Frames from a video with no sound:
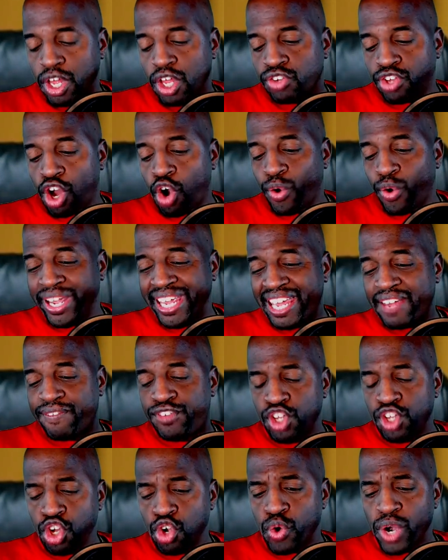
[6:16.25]
So if
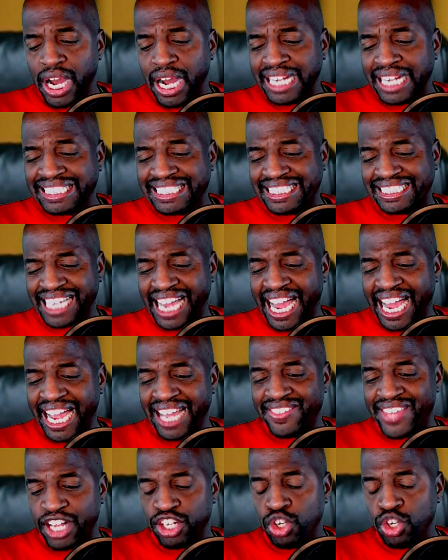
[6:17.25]
you uh,
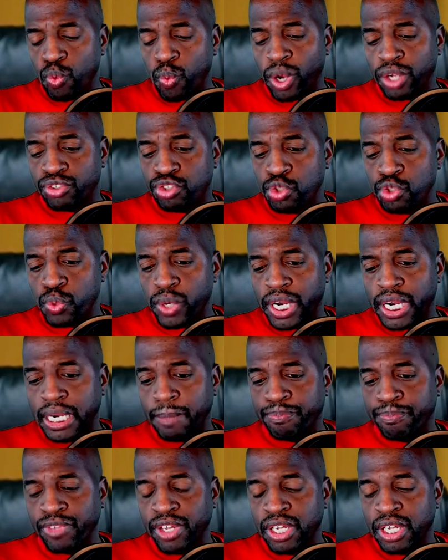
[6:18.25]
decide that you want to
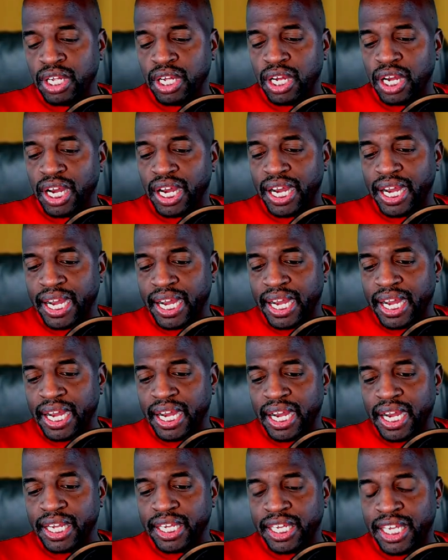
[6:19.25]
um,
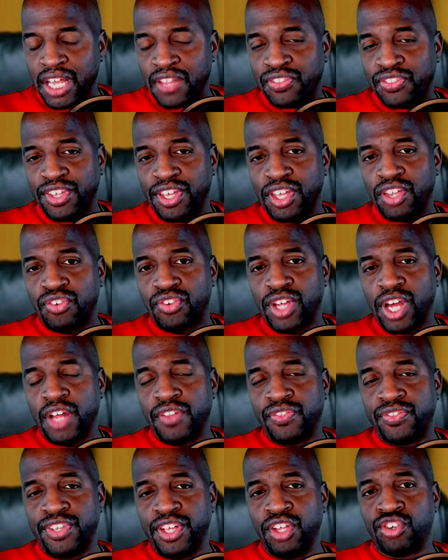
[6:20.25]
uh, get this
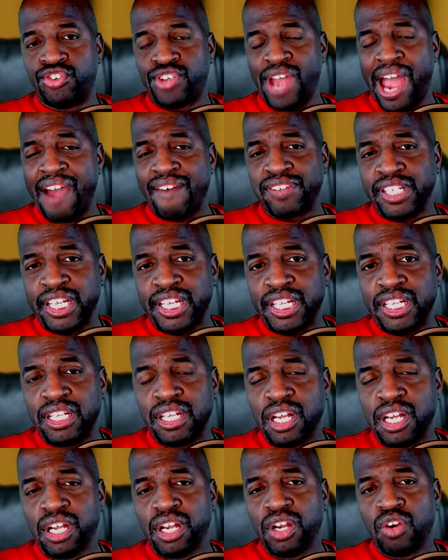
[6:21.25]
uh, these javelin
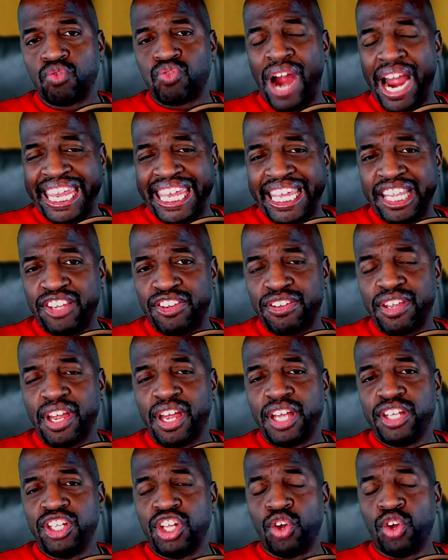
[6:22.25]
rockets,
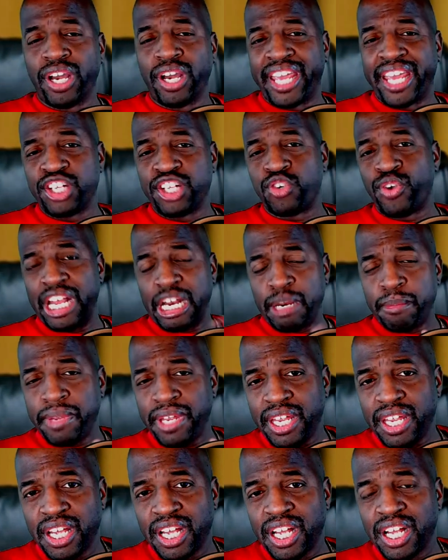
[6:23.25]
you know, against your
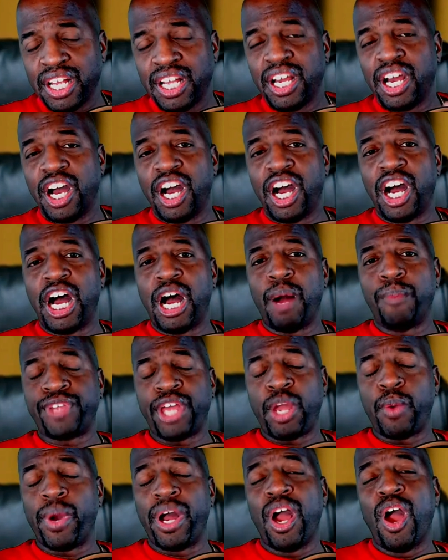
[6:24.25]
enemy, um,
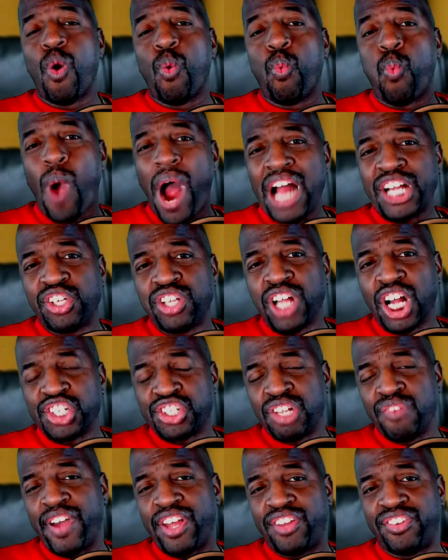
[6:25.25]
tell you what, why don't you launch an
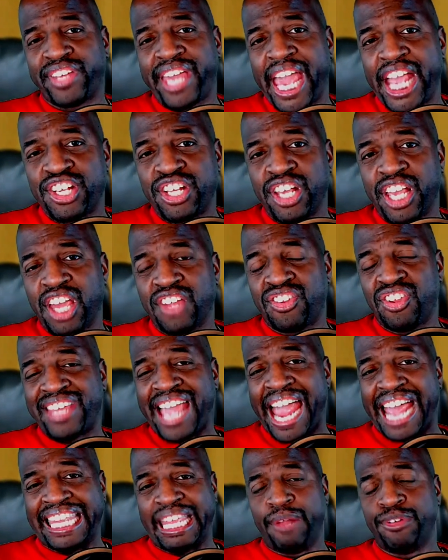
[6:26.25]
investigation against this
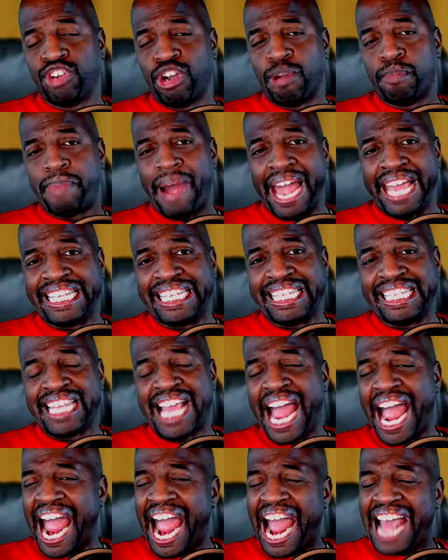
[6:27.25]
guy named Joe Biden?
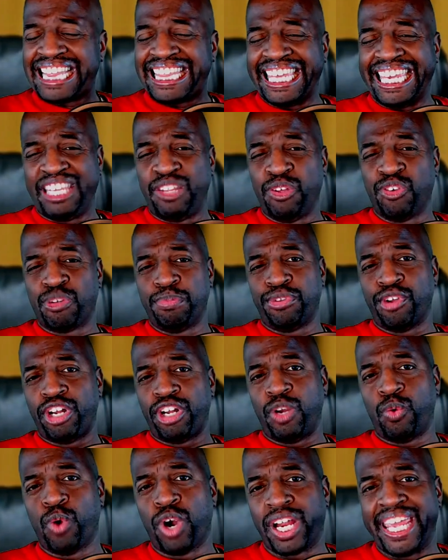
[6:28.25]
I think he's doing some dirty
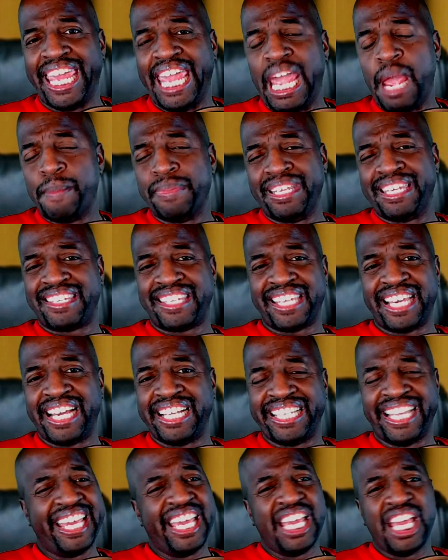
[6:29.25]
work, him and his
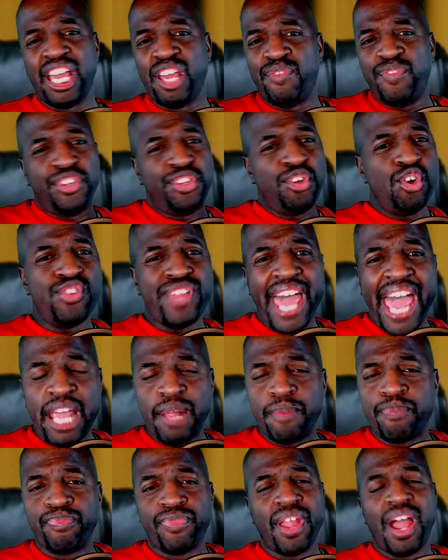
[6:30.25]
son. If you do that,
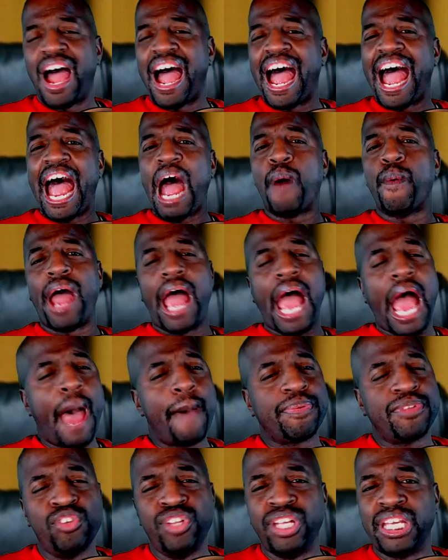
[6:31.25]
I will
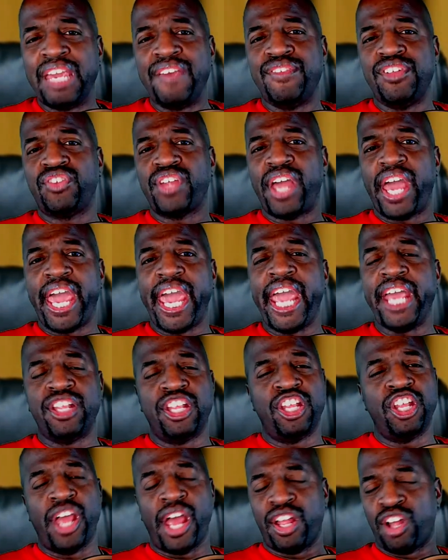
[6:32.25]
absolutely give you this aid
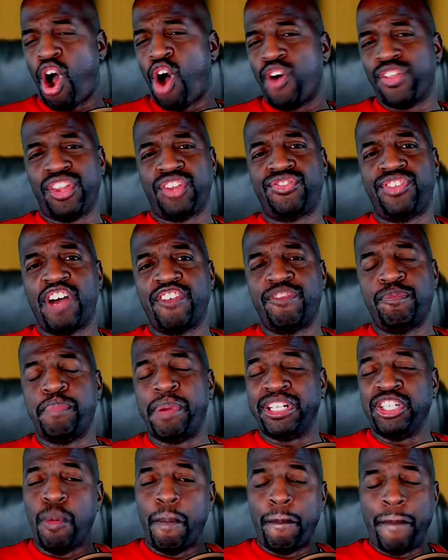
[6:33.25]
and, and all this stuff,
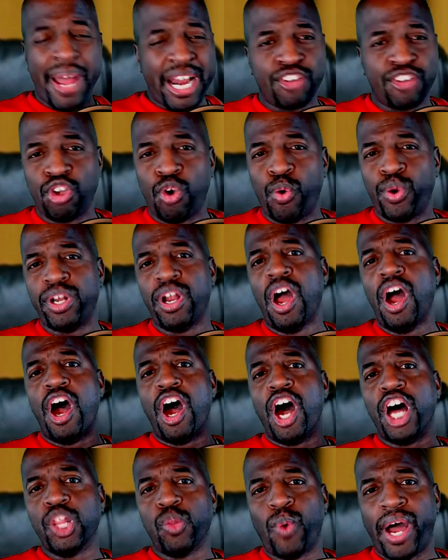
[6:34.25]
but you better do it.
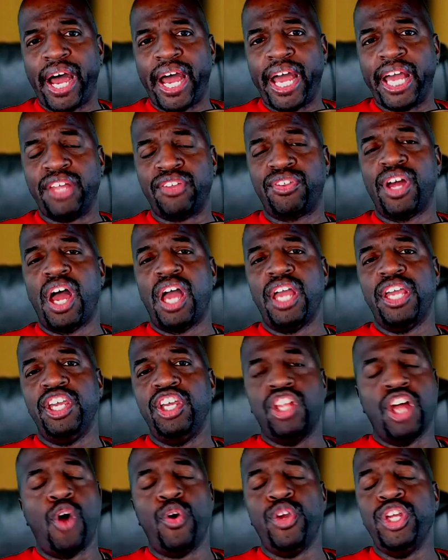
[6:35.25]
Otherwise, you
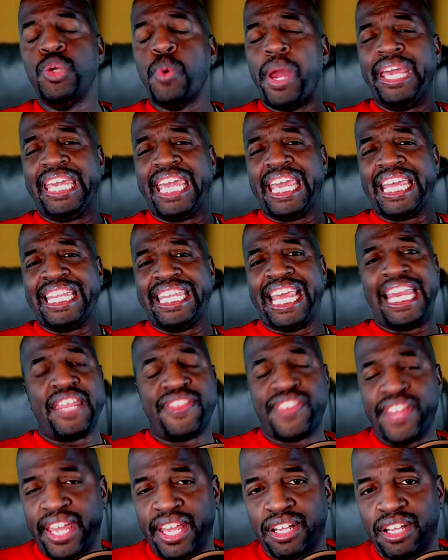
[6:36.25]
know, you ain't getting
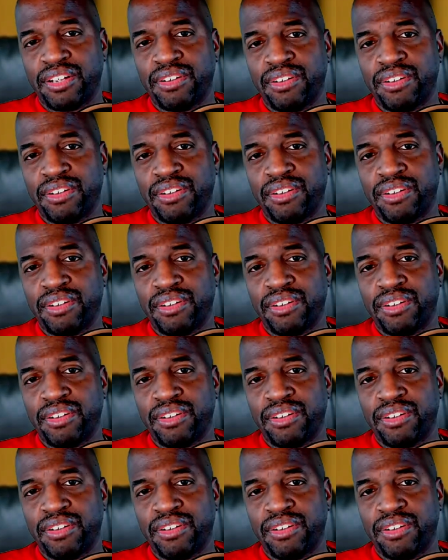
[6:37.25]
anything.